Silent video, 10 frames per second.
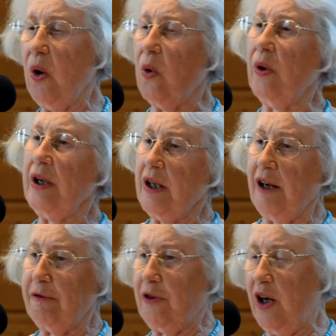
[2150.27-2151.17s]
Oh,
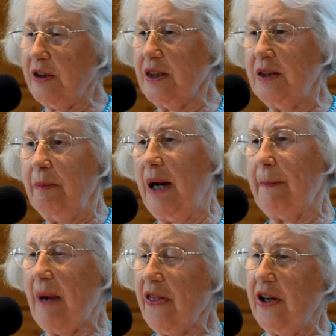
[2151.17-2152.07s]
I've forgotten, my
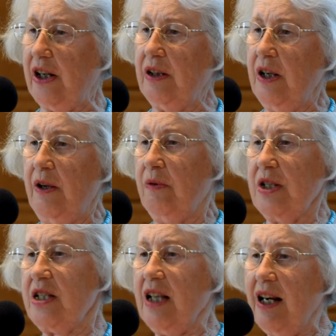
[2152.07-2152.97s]
mother
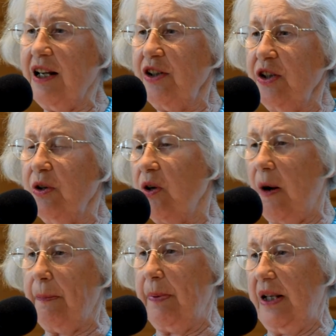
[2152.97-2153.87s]
was still in
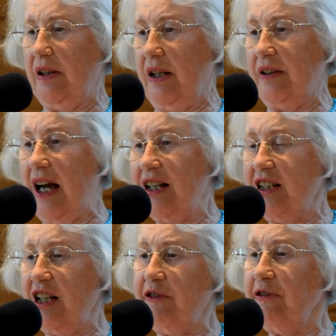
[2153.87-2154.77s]
Europe in
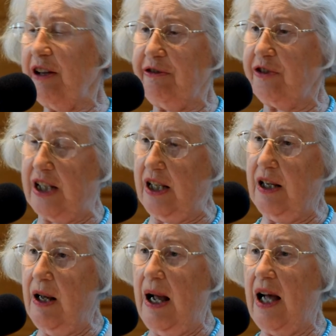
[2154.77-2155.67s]
1950